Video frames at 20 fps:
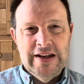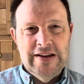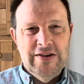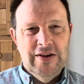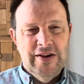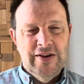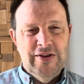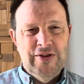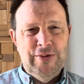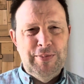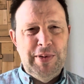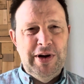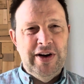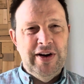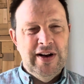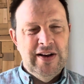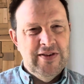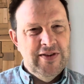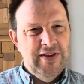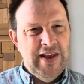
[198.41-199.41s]
to
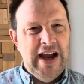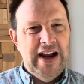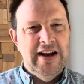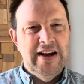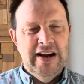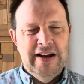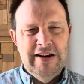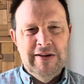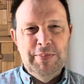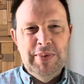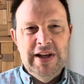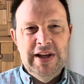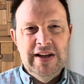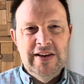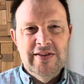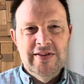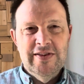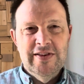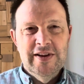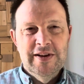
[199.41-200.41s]
experience that kind of
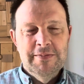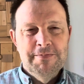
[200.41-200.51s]
peace.